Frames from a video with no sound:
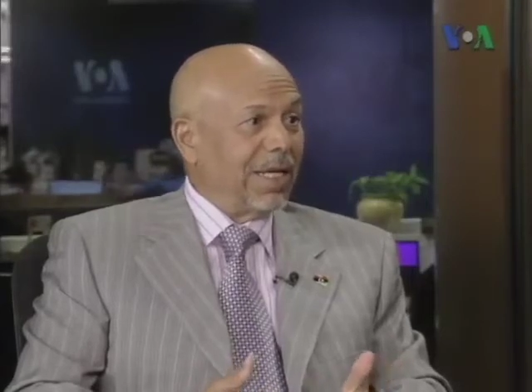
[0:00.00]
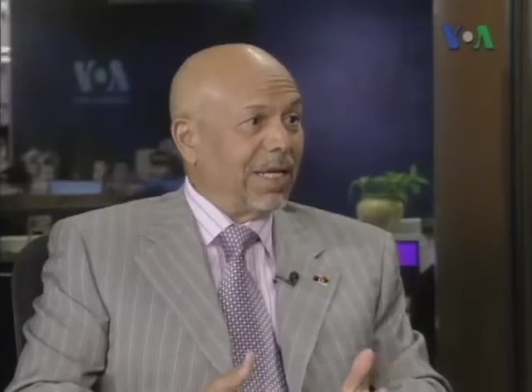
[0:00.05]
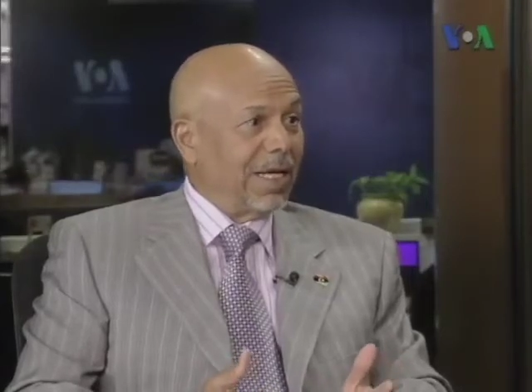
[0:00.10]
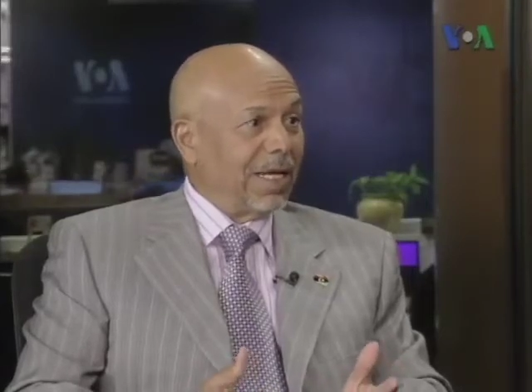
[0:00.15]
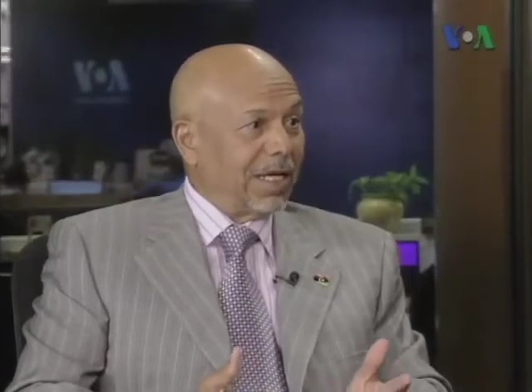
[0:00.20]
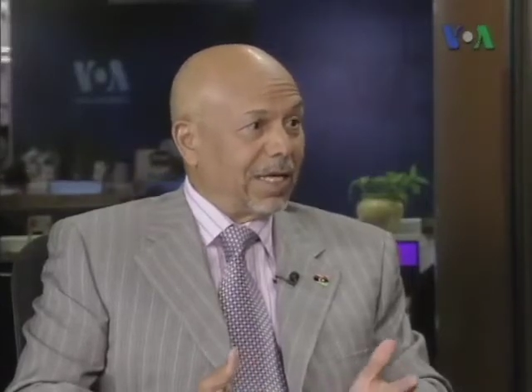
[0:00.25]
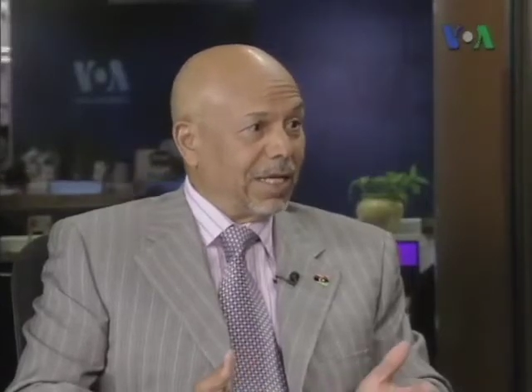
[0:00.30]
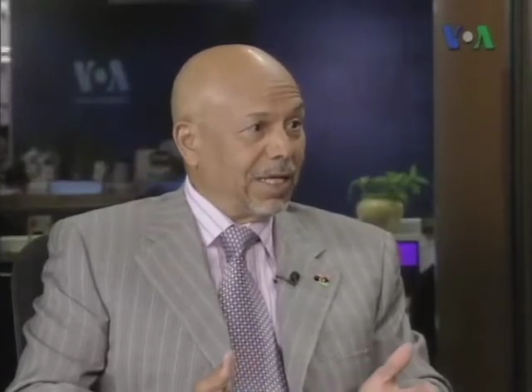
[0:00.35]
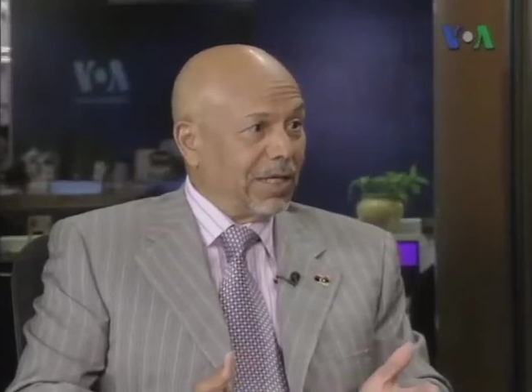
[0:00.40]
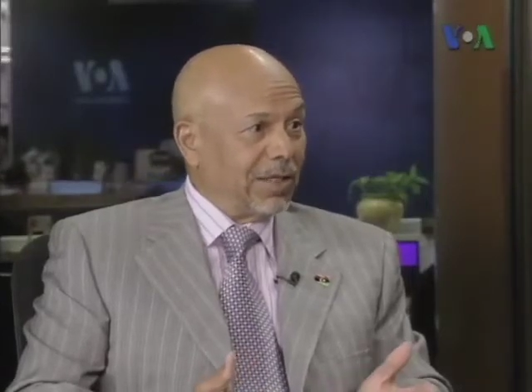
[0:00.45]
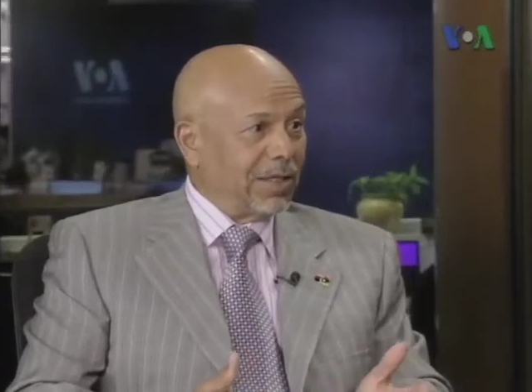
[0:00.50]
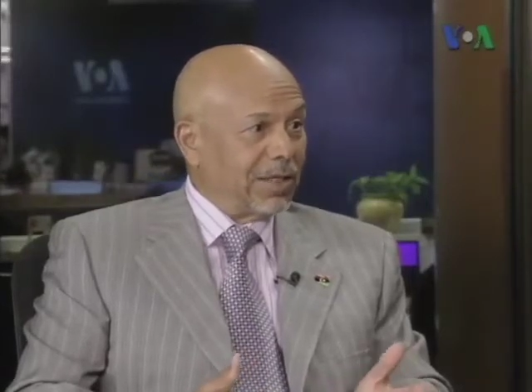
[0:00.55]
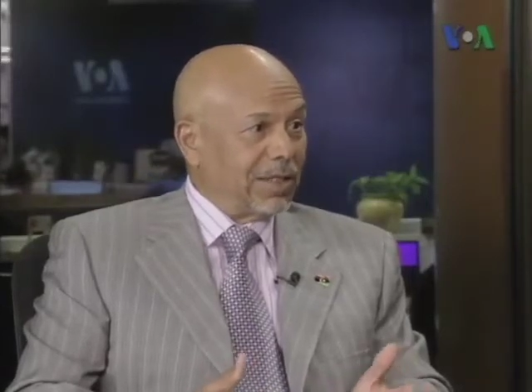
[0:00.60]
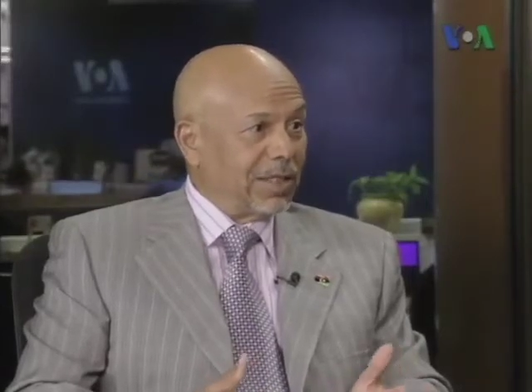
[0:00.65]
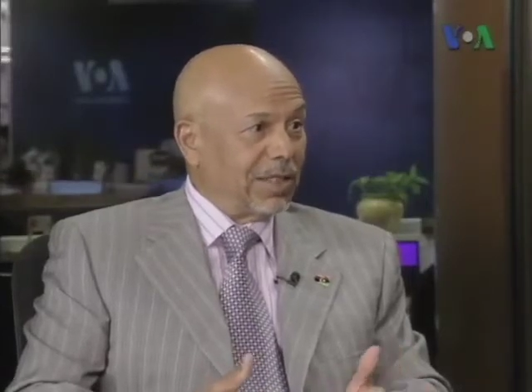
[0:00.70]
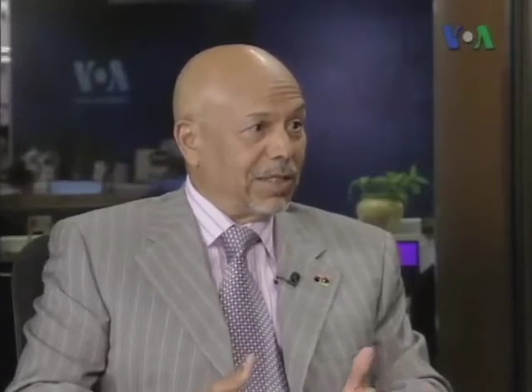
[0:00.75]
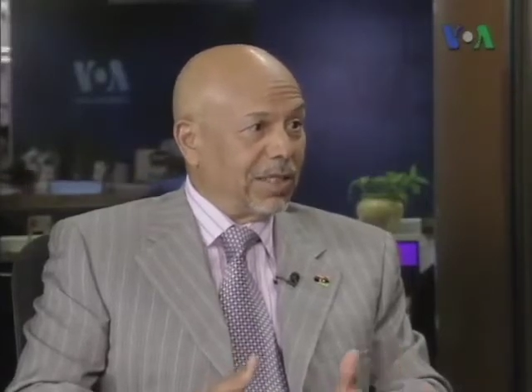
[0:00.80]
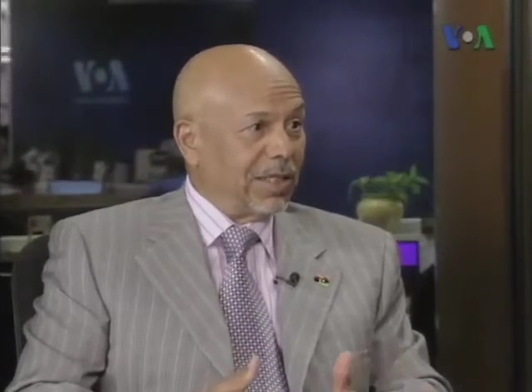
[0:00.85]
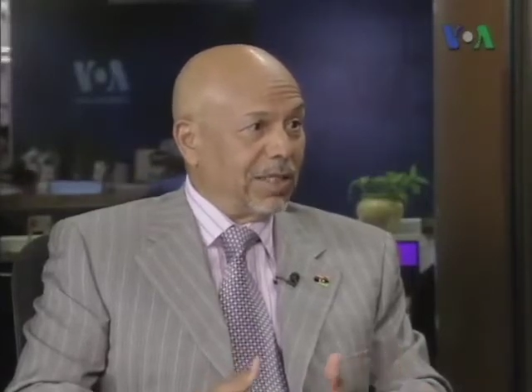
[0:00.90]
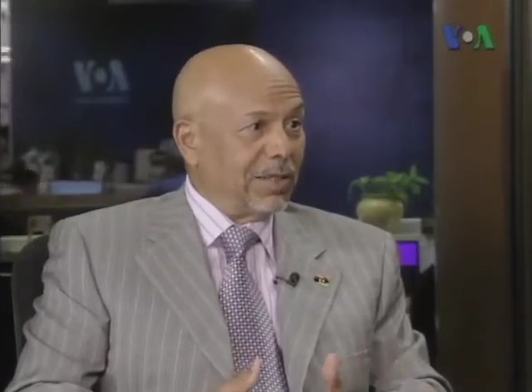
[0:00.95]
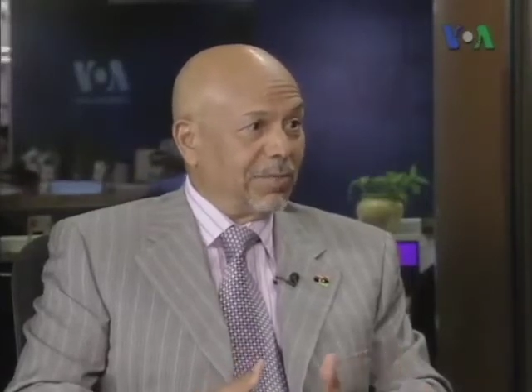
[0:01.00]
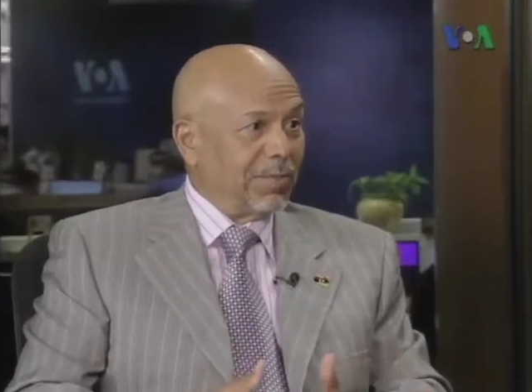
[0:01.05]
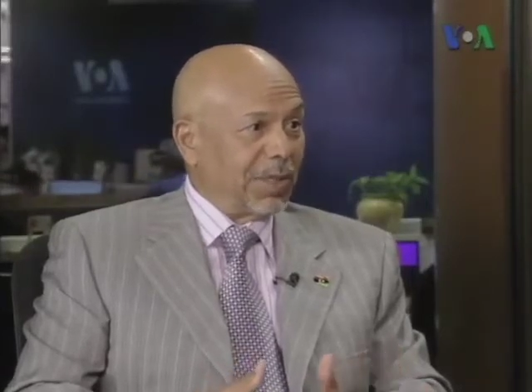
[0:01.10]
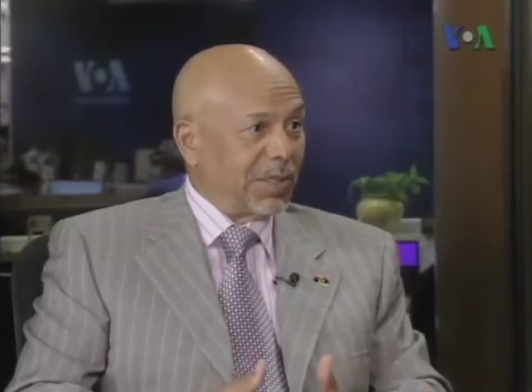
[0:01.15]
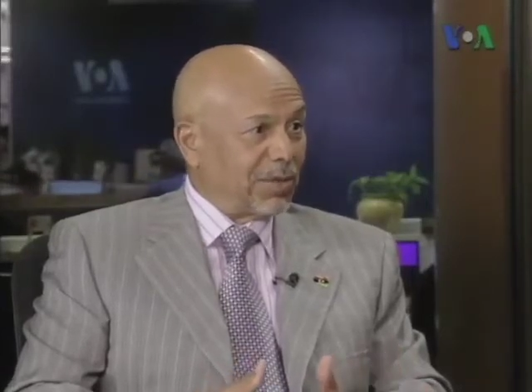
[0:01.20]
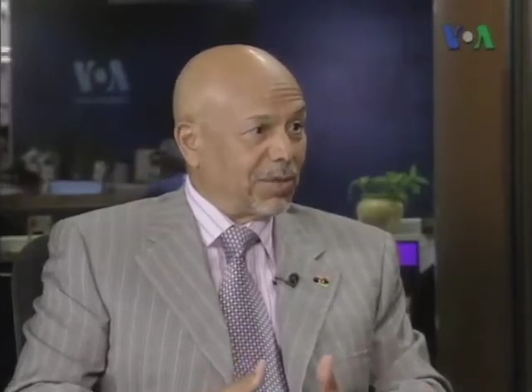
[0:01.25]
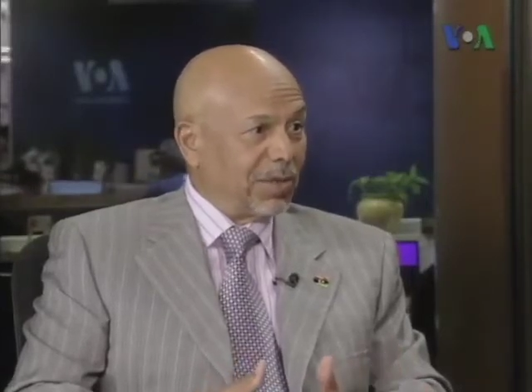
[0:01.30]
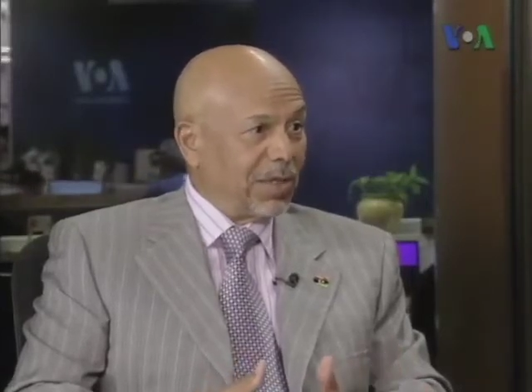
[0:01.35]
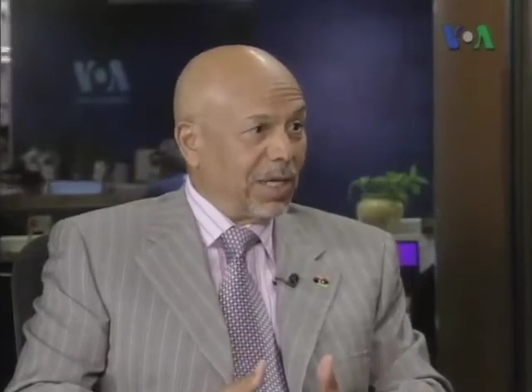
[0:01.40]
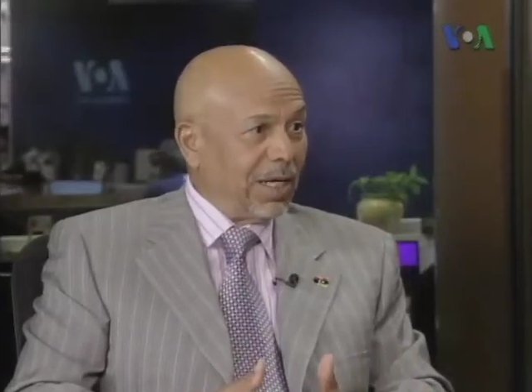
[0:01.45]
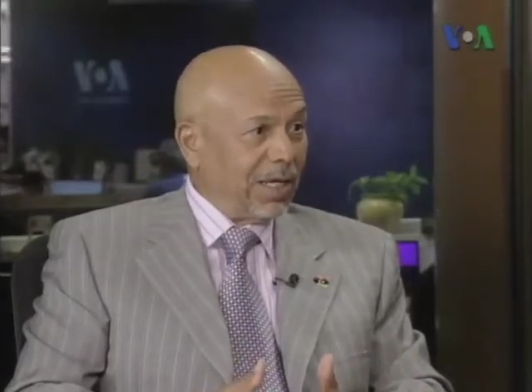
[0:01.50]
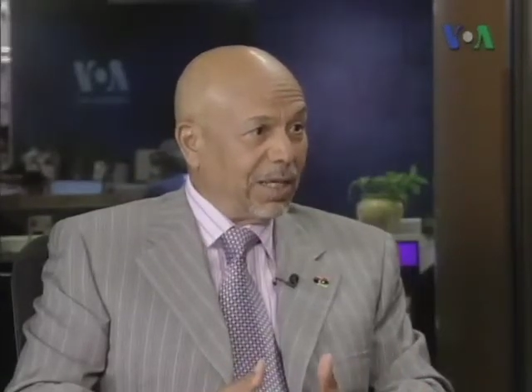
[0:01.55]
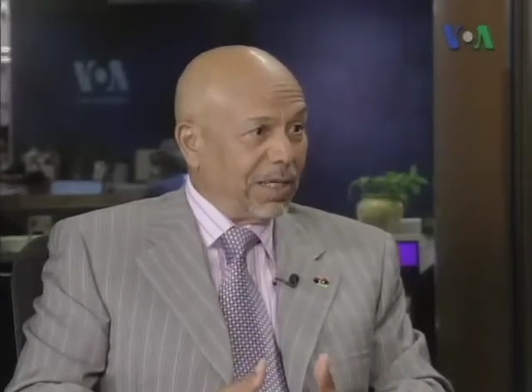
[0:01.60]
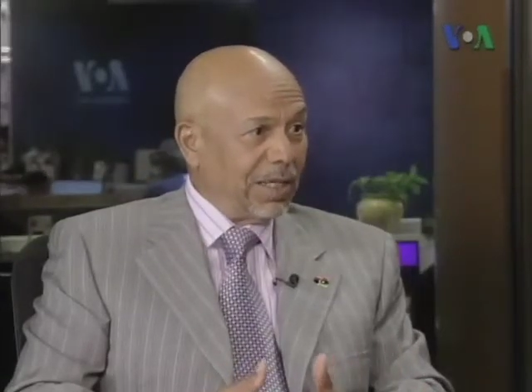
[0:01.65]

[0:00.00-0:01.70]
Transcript: against uh, personnel